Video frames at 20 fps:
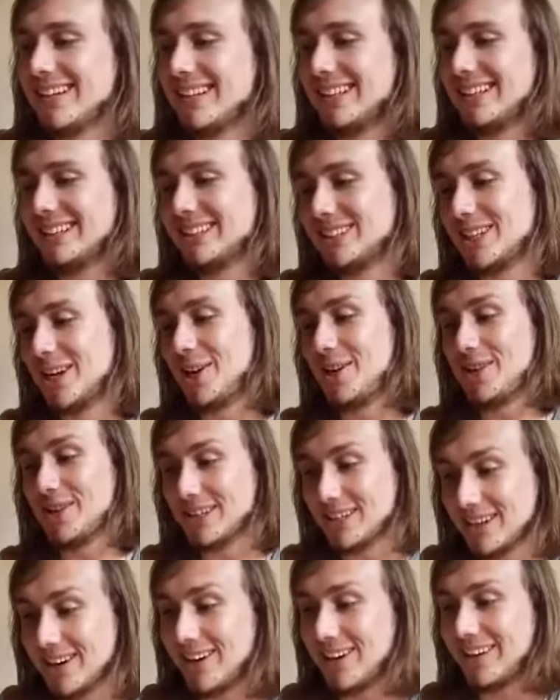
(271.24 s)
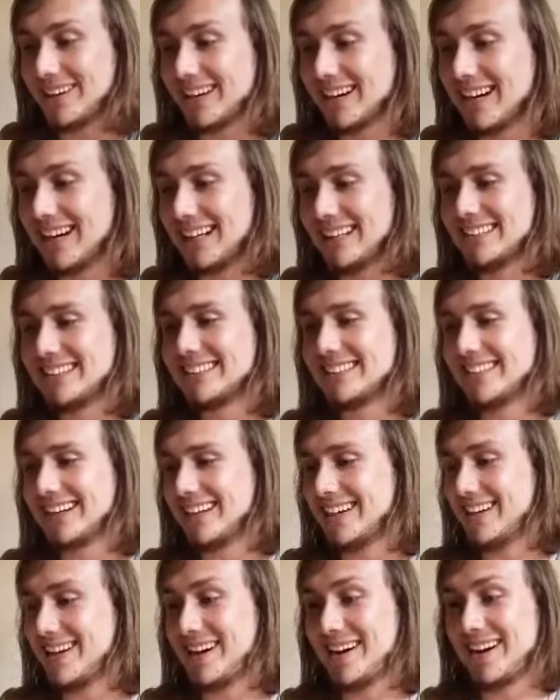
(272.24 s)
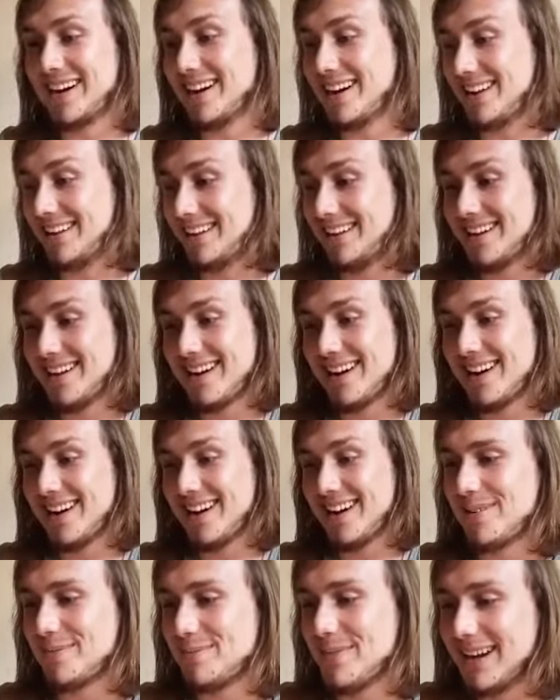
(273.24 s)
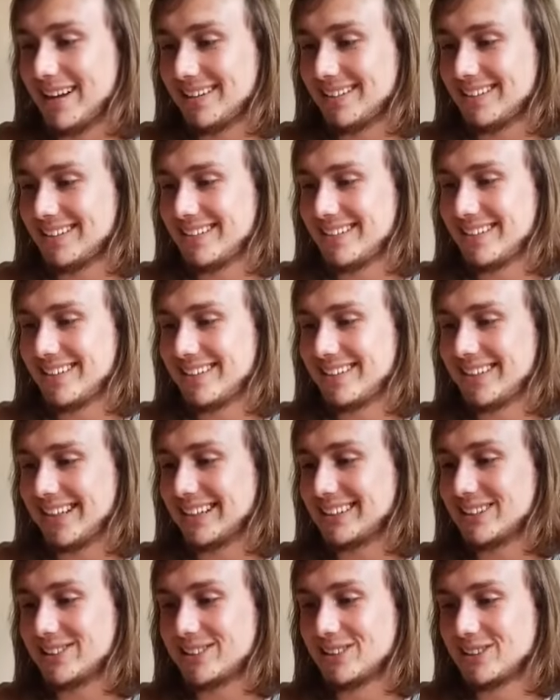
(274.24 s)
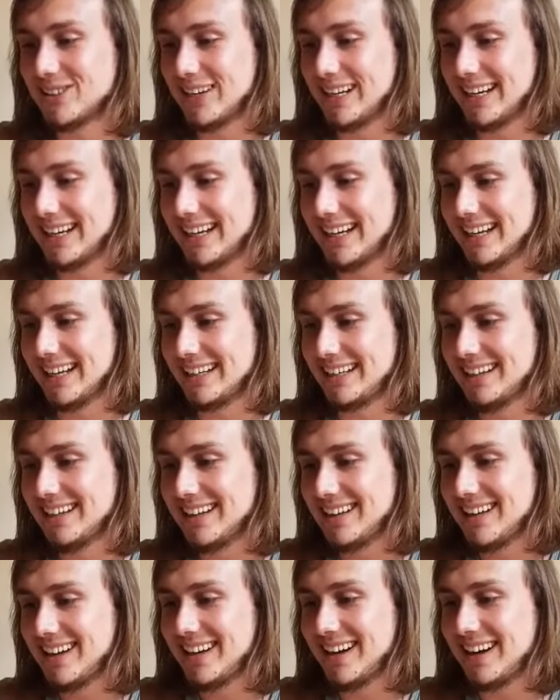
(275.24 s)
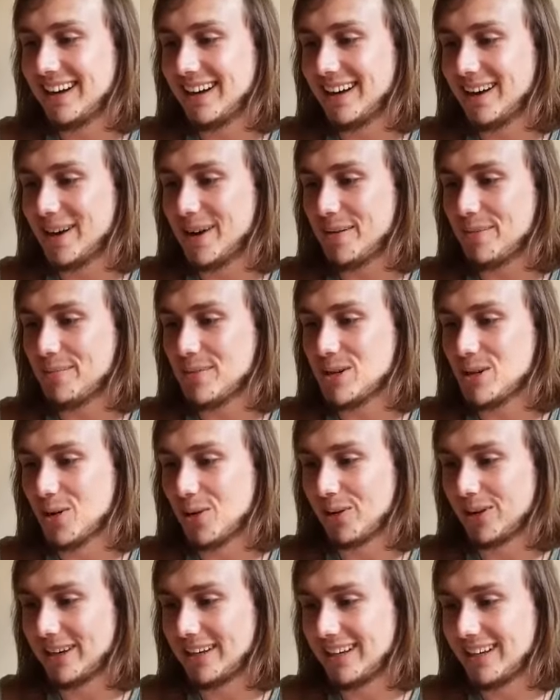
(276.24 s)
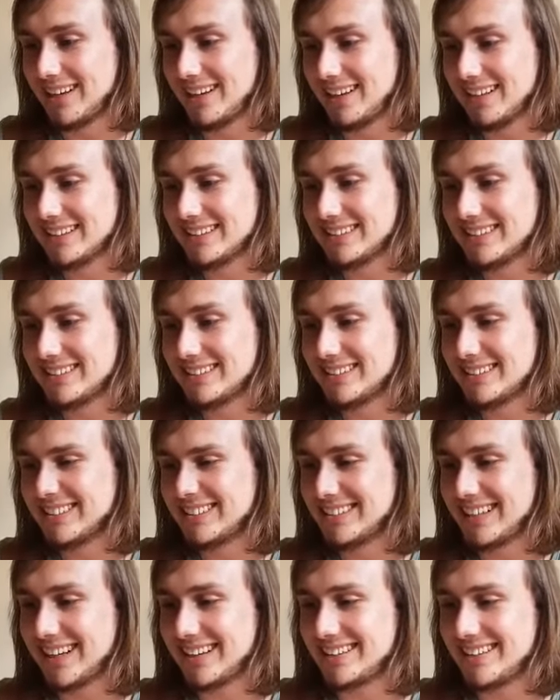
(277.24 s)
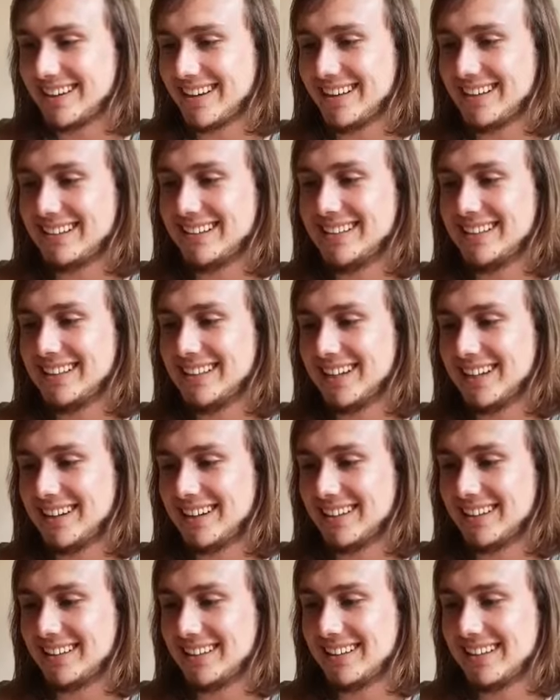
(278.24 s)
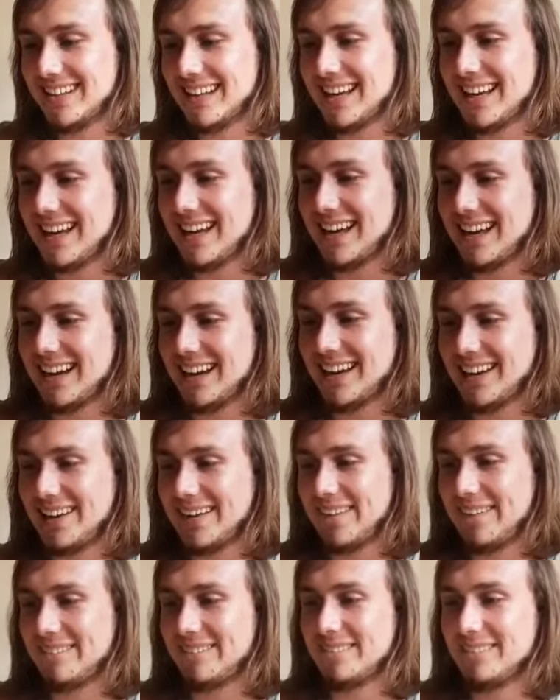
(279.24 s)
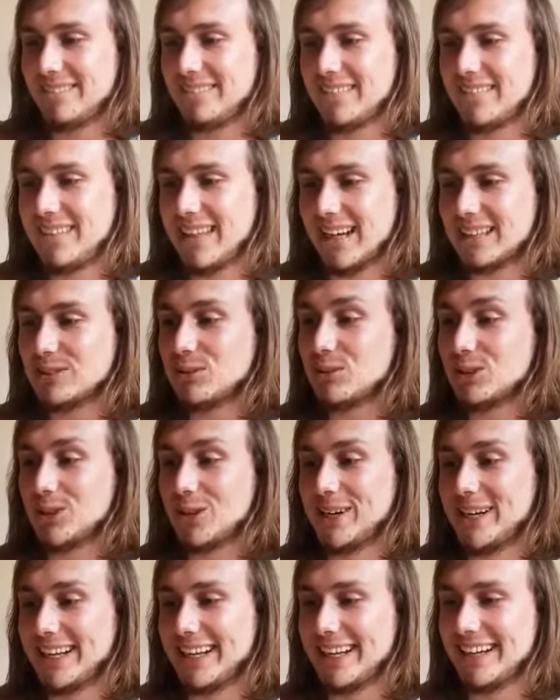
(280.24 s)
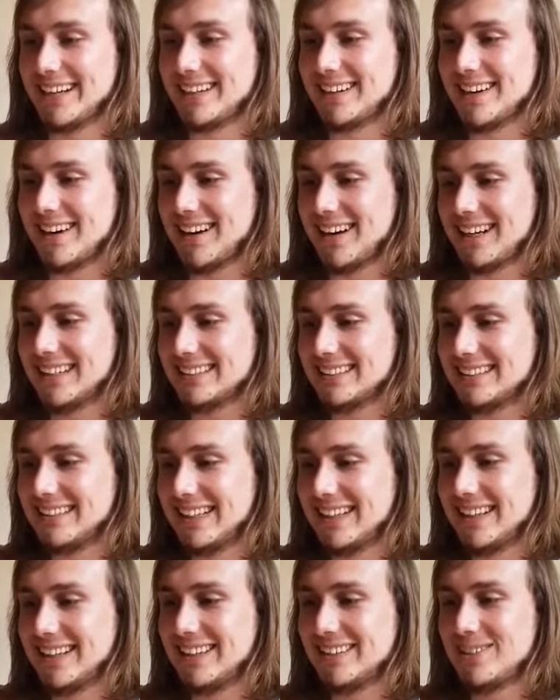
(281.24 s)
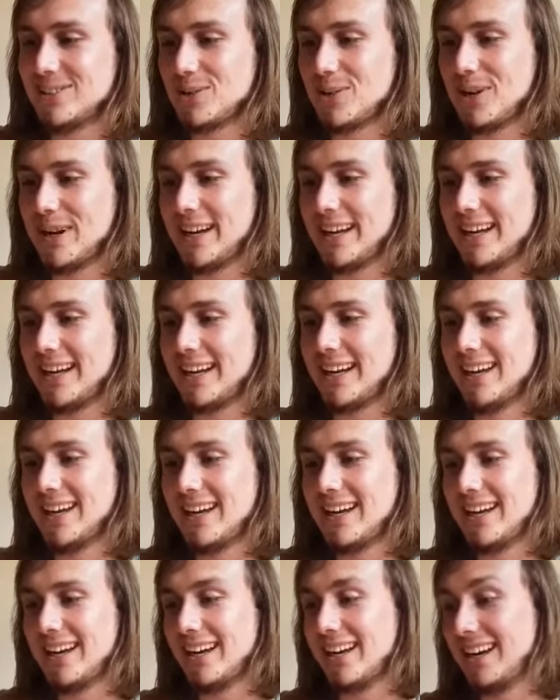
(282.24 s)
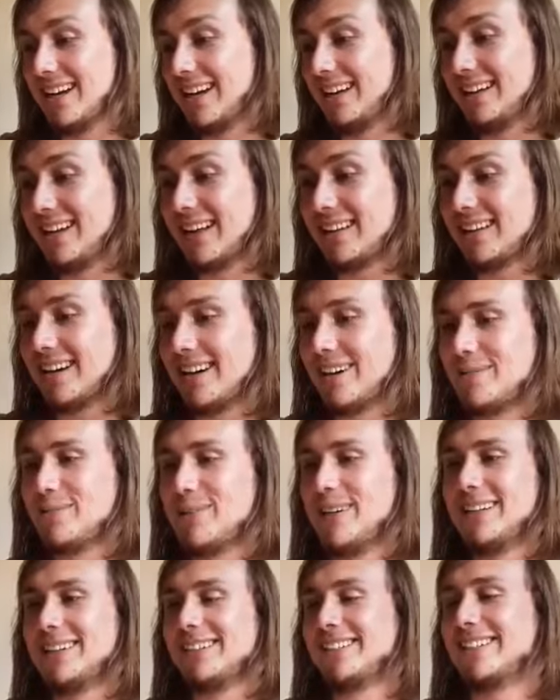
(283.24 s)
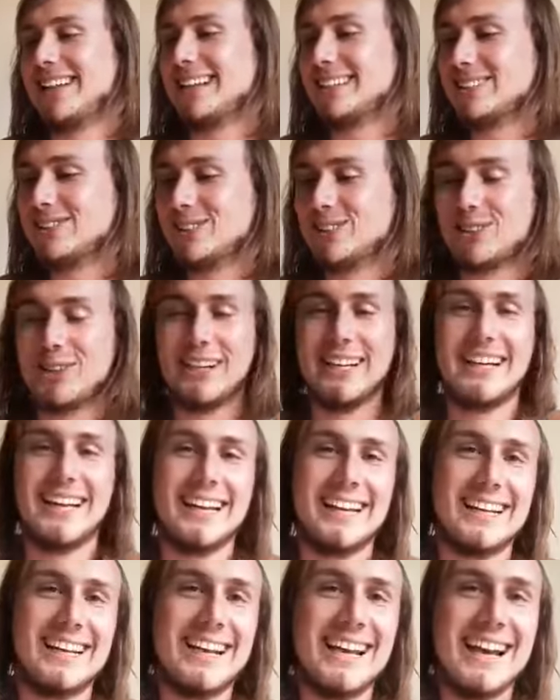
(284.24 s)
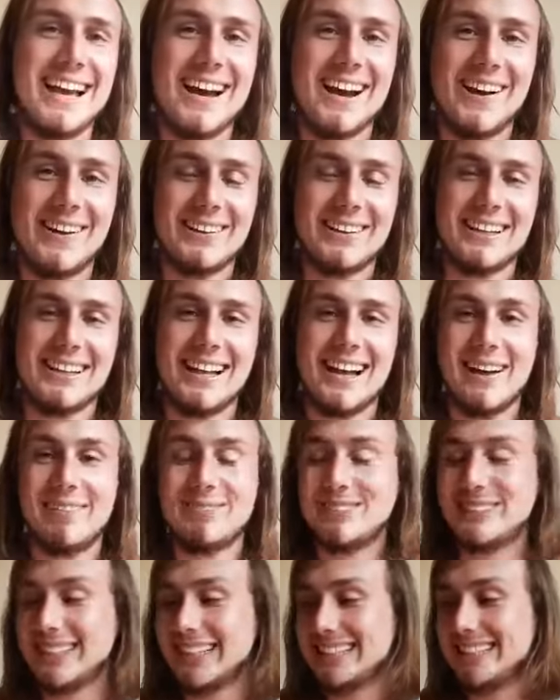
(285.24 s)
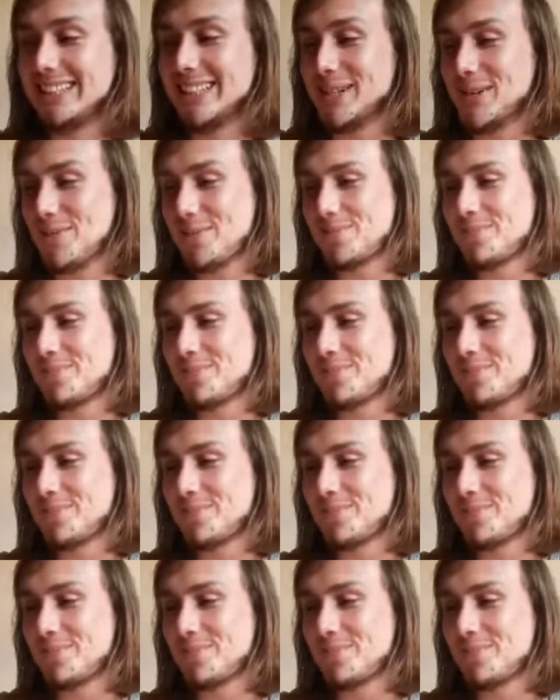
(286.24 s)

So, yeah, guys, uh, Armand, thanks for joining in. Um, Yori, Skitter, Dion, um, thanks for joining in, guys. Dinkitoe, another man. Thanks for joining in on the live session.